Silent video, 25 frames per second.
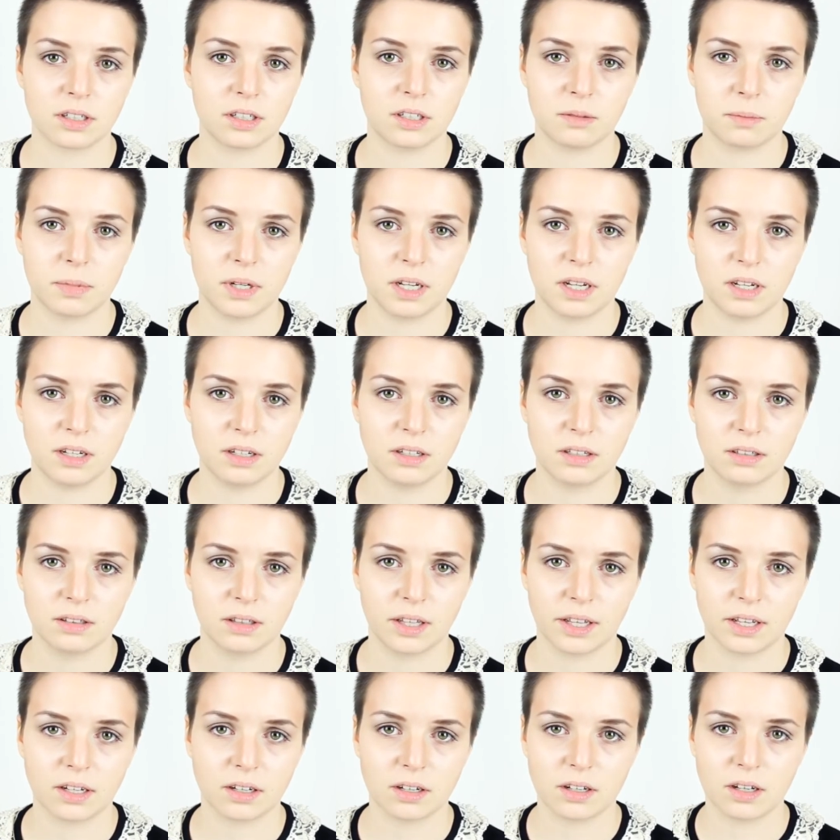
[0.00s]
going to be
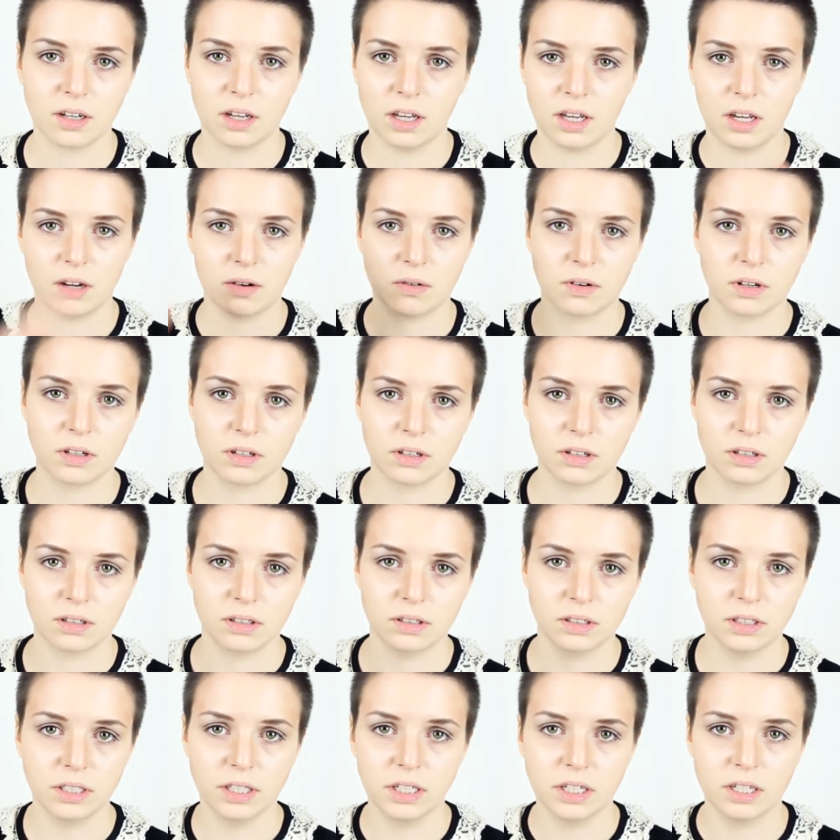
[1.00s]
like a coherent,
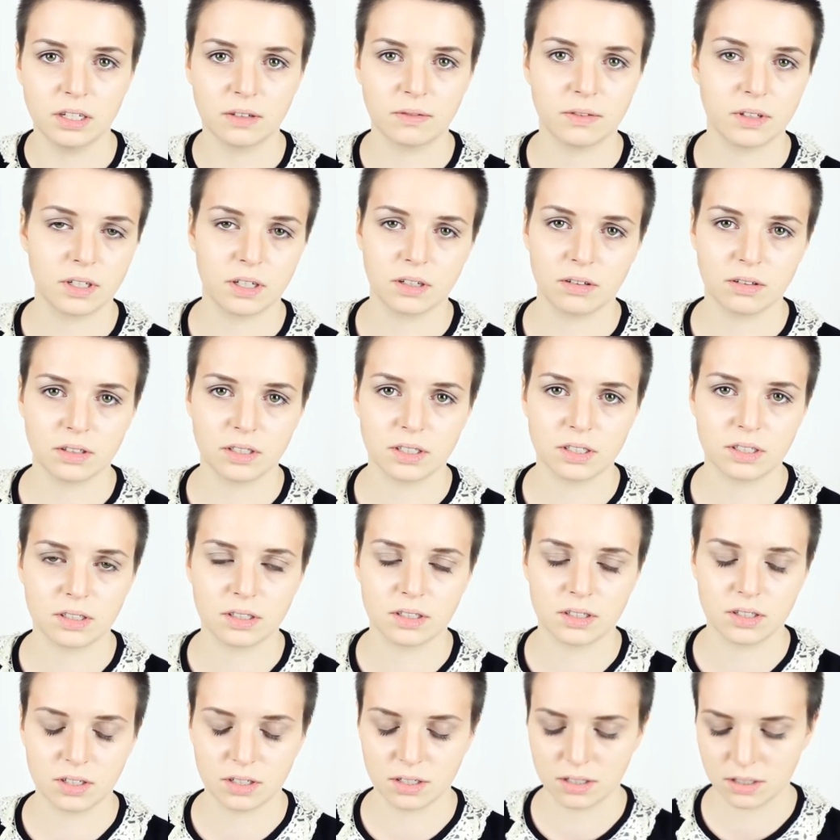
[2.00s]
linear video. This
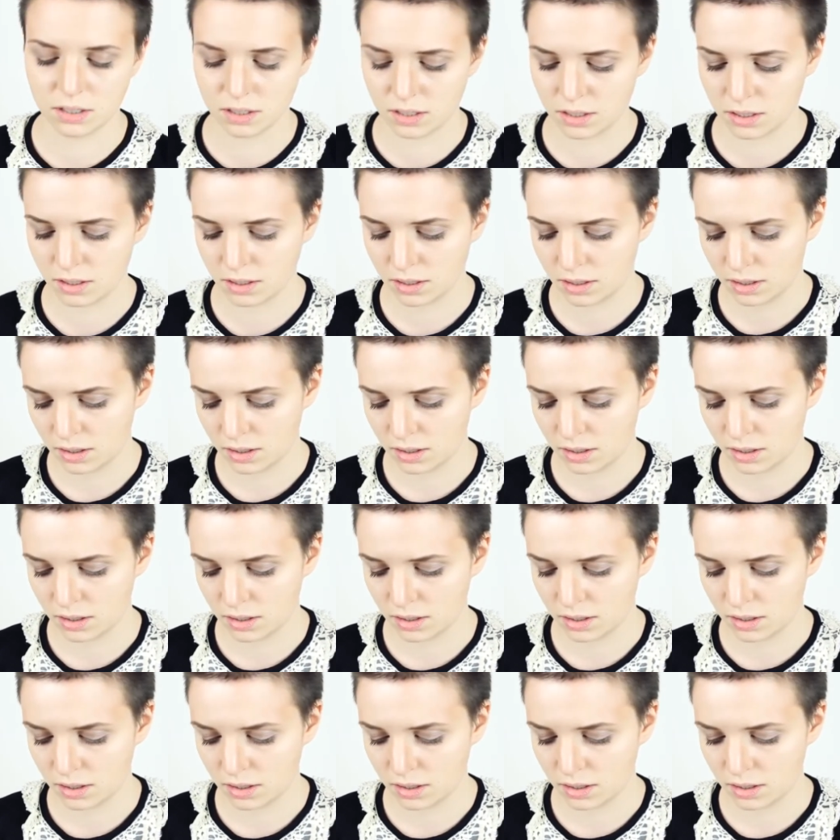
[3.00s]
is just